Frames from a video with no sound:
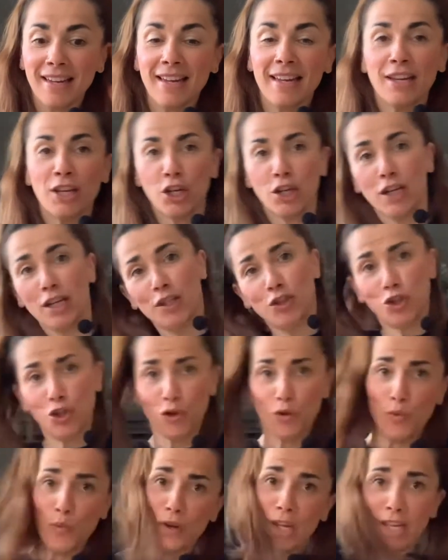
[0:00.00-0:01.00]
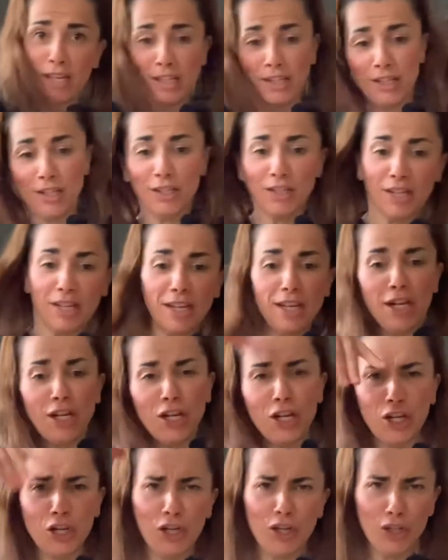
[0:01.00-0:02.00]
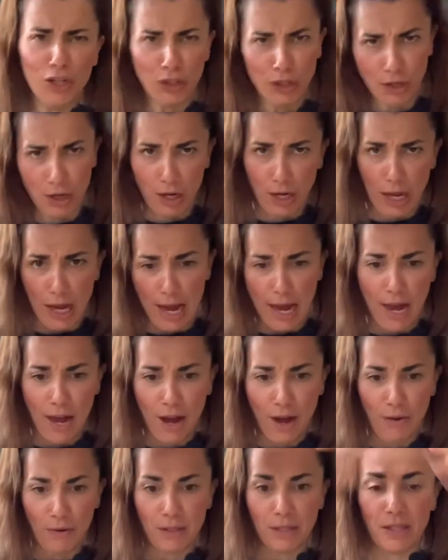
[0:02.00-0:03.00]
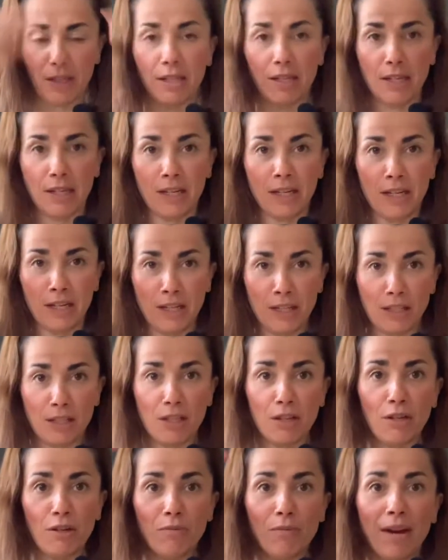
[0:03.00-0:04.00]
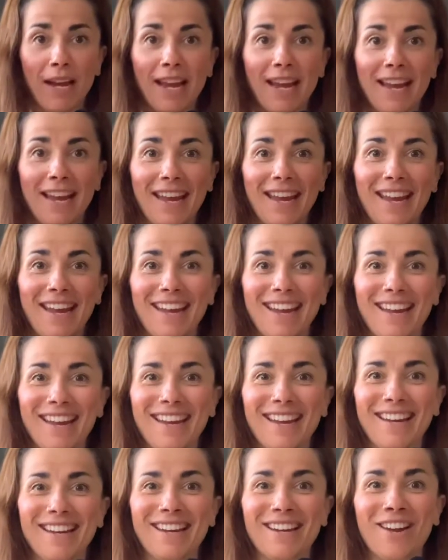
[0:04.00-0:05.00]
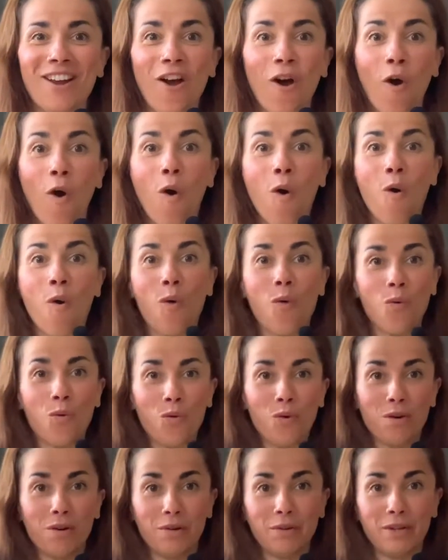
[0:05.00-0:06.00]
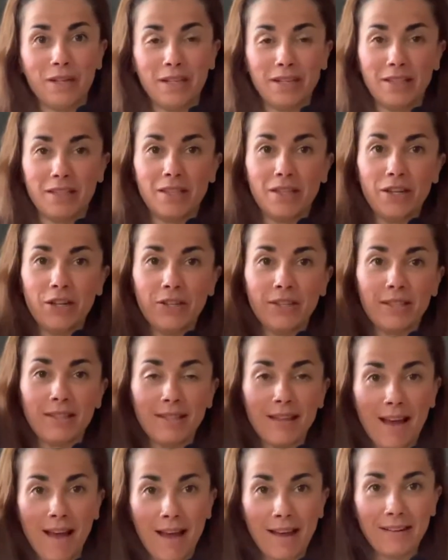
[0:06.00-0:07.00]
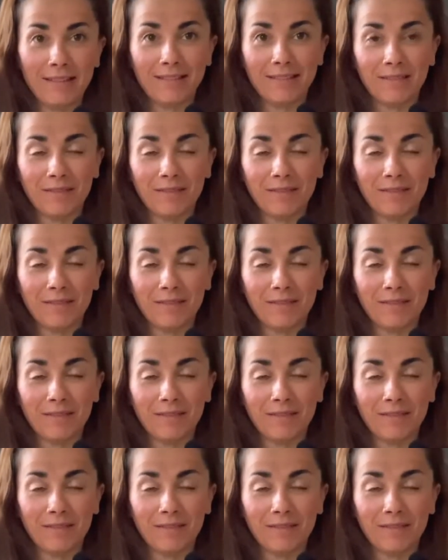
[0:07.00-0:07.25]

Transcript: Is it windy? Is it cloudy? Is there rain? Or is there sun?